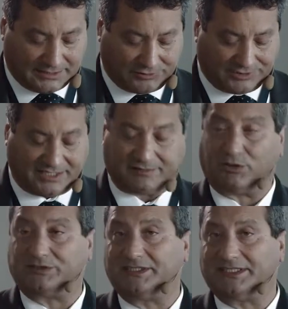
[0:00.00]
Today, the
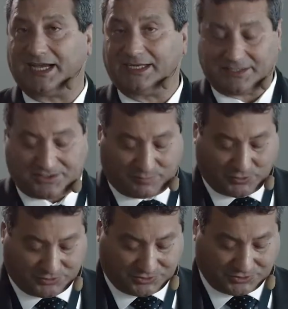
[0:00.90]
Maltese Islands
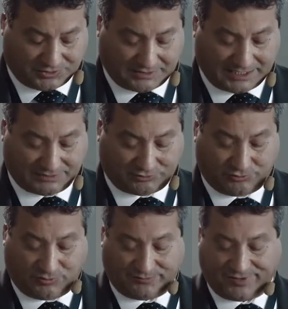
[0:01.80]
boast a
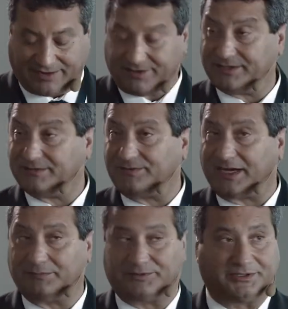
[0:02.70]
truly varied and
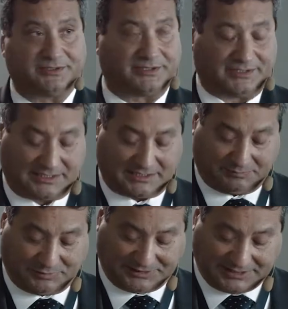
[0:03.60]
vibrant
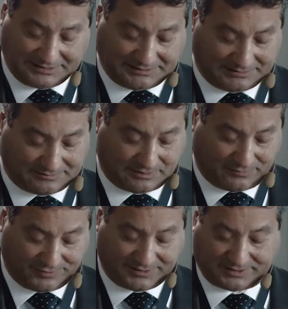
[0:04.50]
product
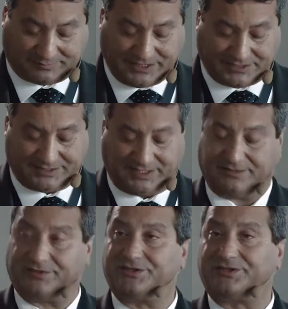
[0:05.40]
offer that meets the
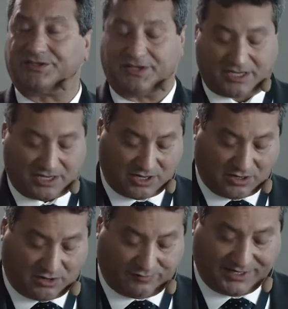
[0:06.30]
interests
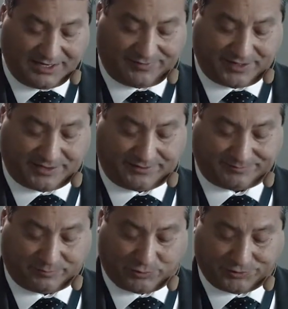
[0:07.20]
of an ever
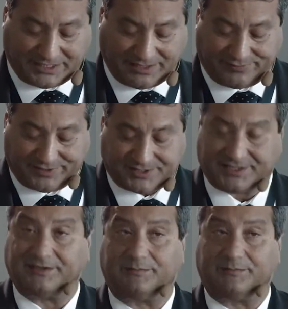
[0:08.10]
more diverse and